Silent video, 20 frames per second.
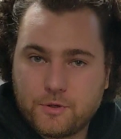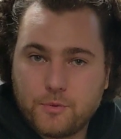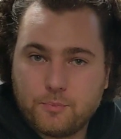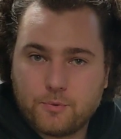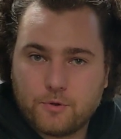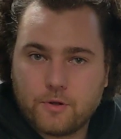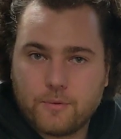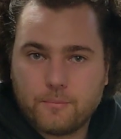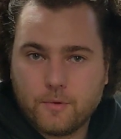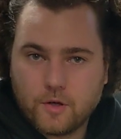
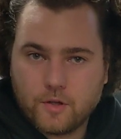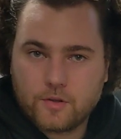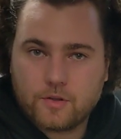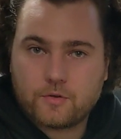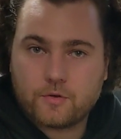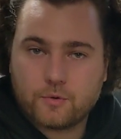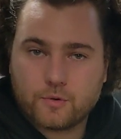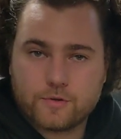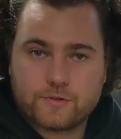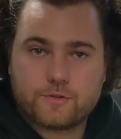people a month
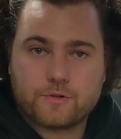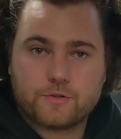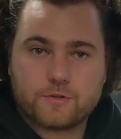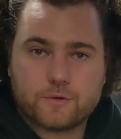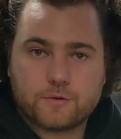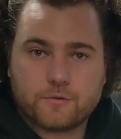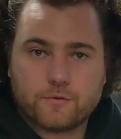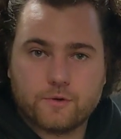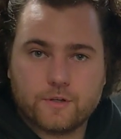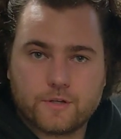who are
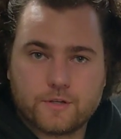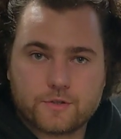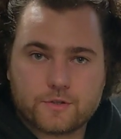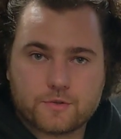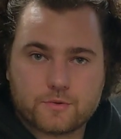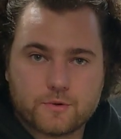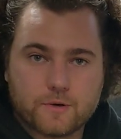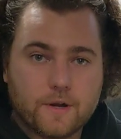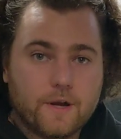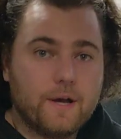searching for liquor
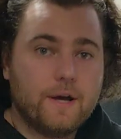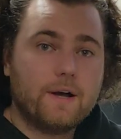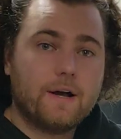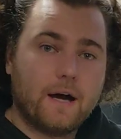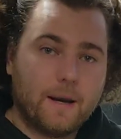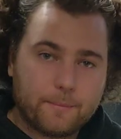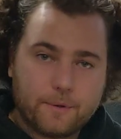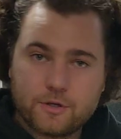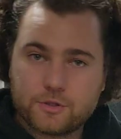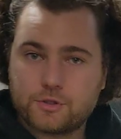store.
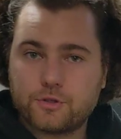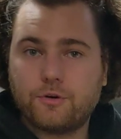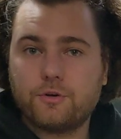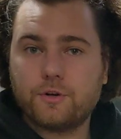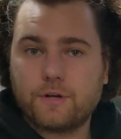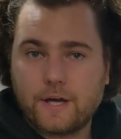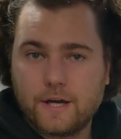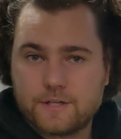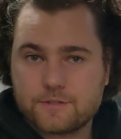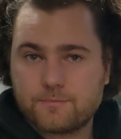I'm going to show
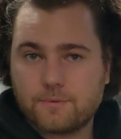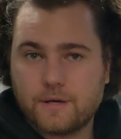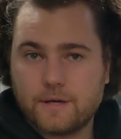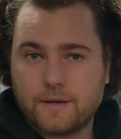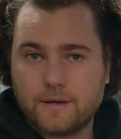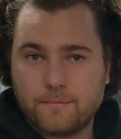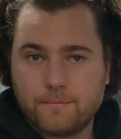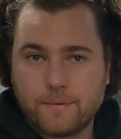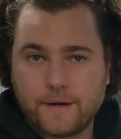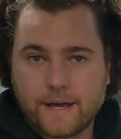you guys
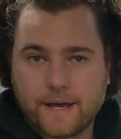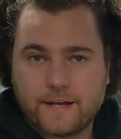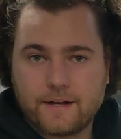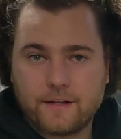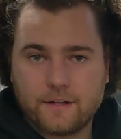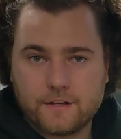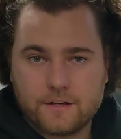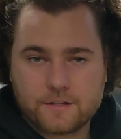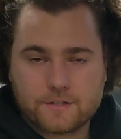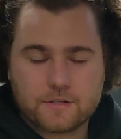my
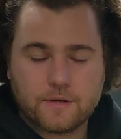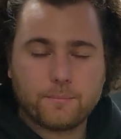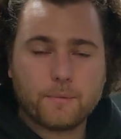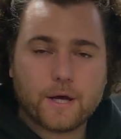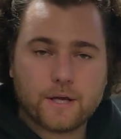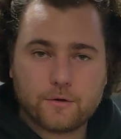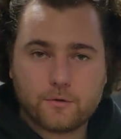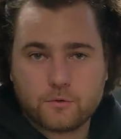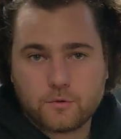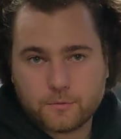analytics on
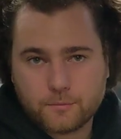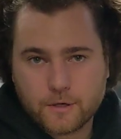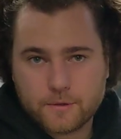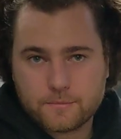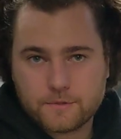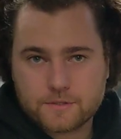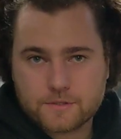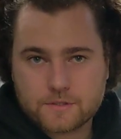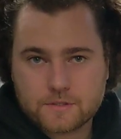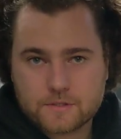my Google My
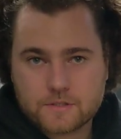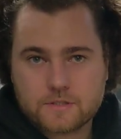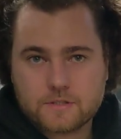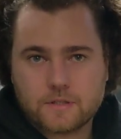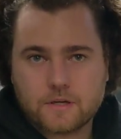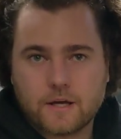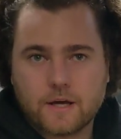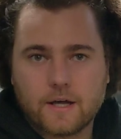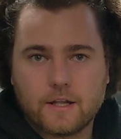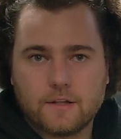
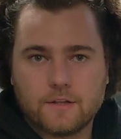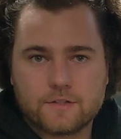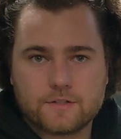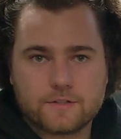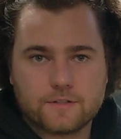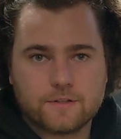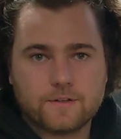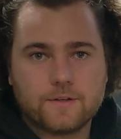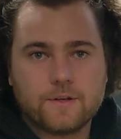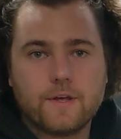Business
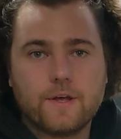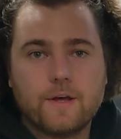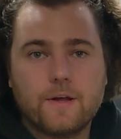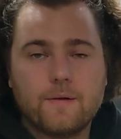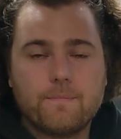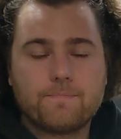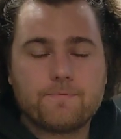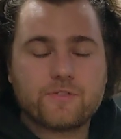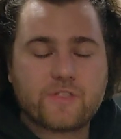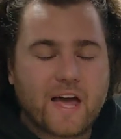listing.
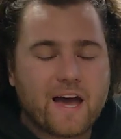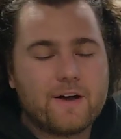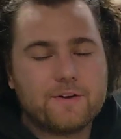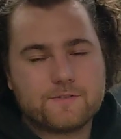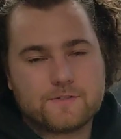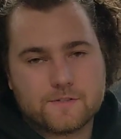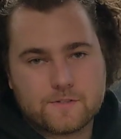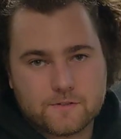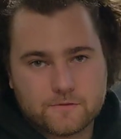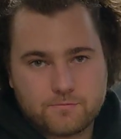
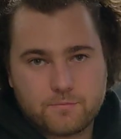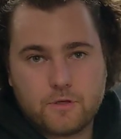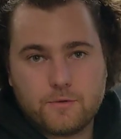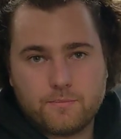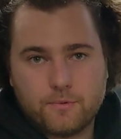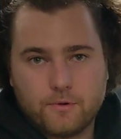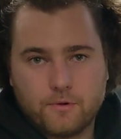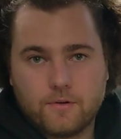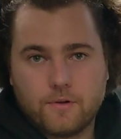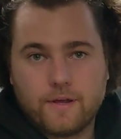Thousands of
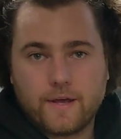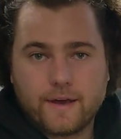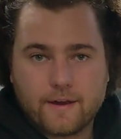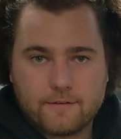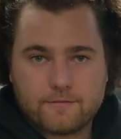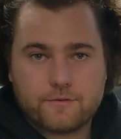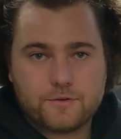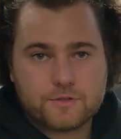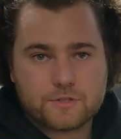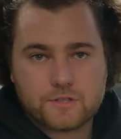people
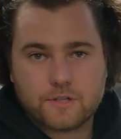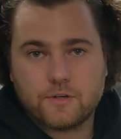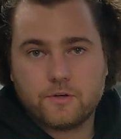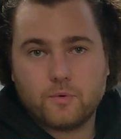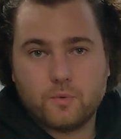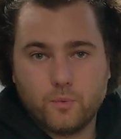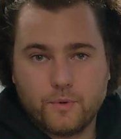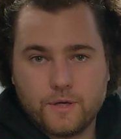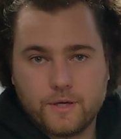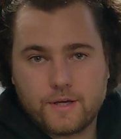every
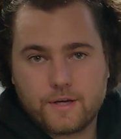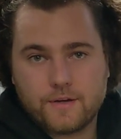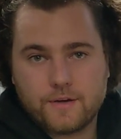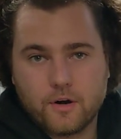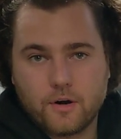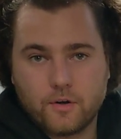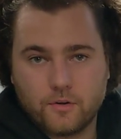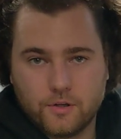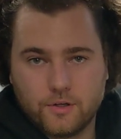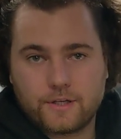single week
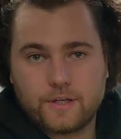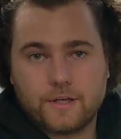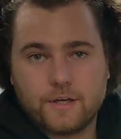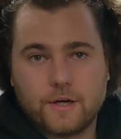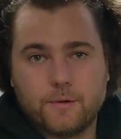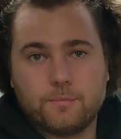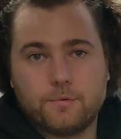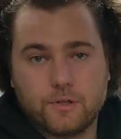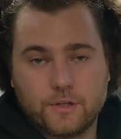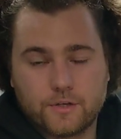are looking
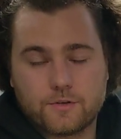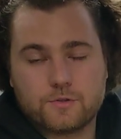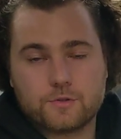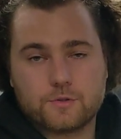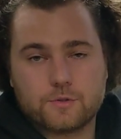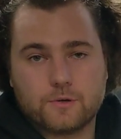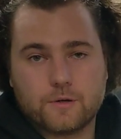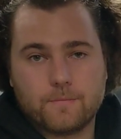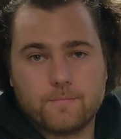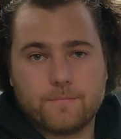up liquor
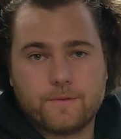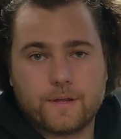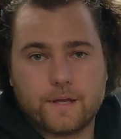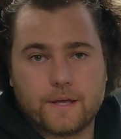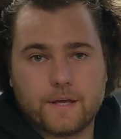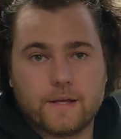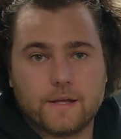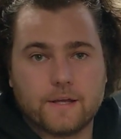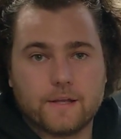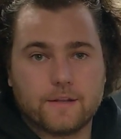store,
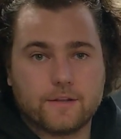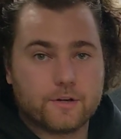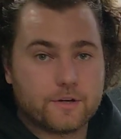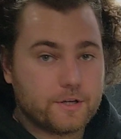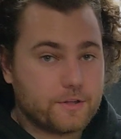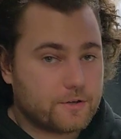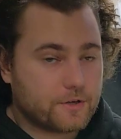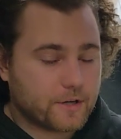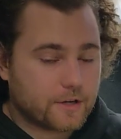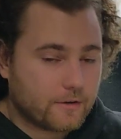and they're
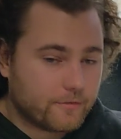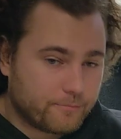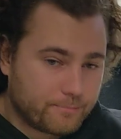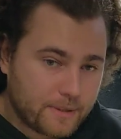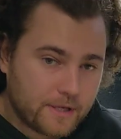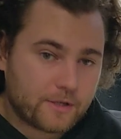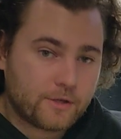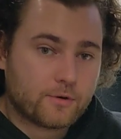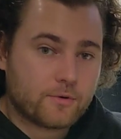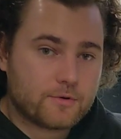either going to
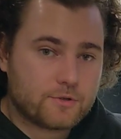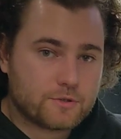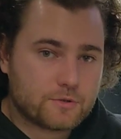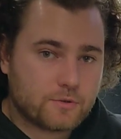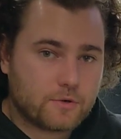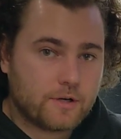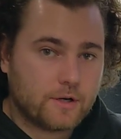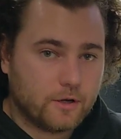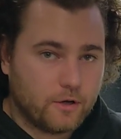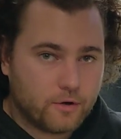pick your
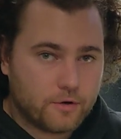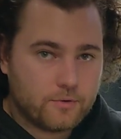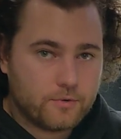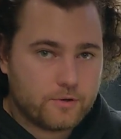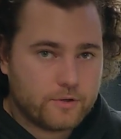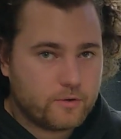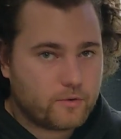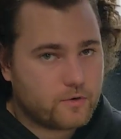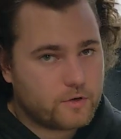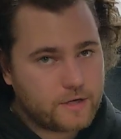store and go to
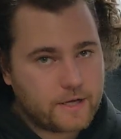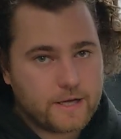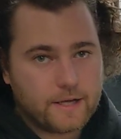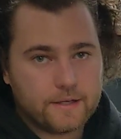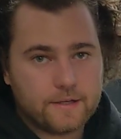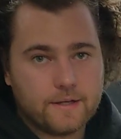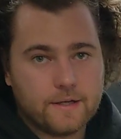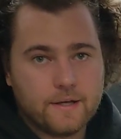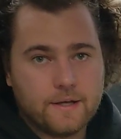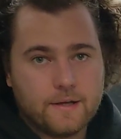it or
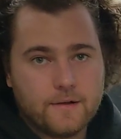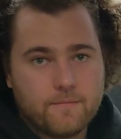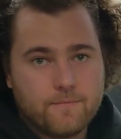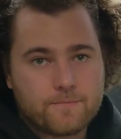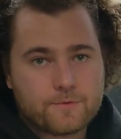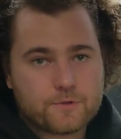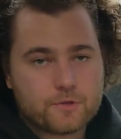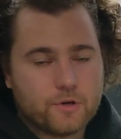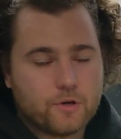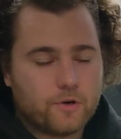not.
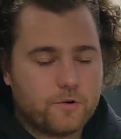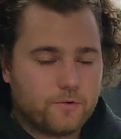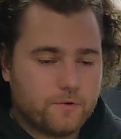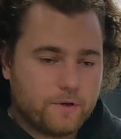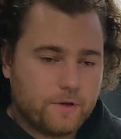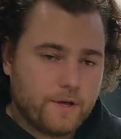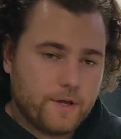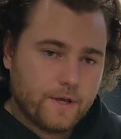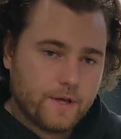So